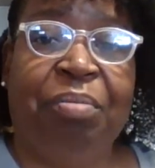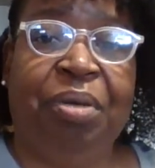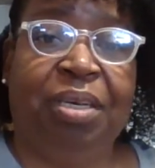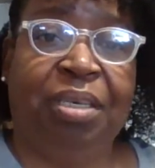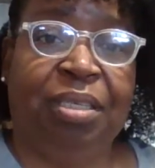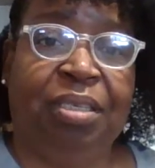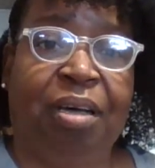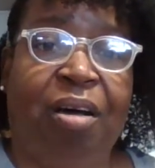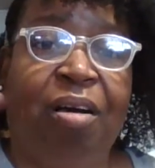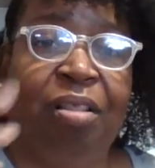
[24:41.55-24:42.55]
because
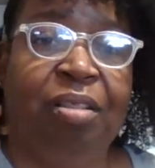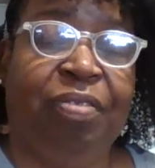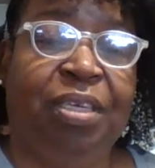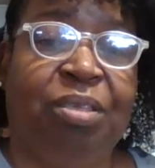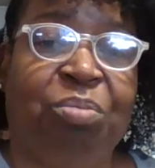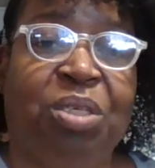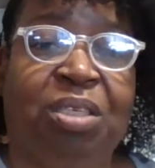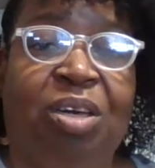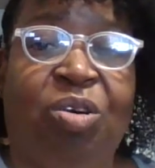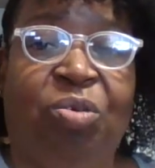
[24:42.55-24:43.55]
all of this
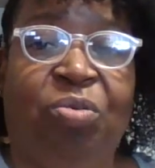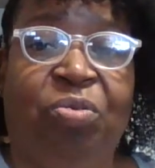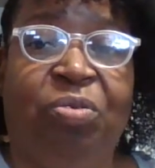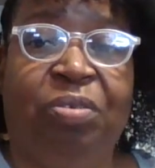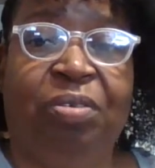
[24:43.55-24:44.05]
must go.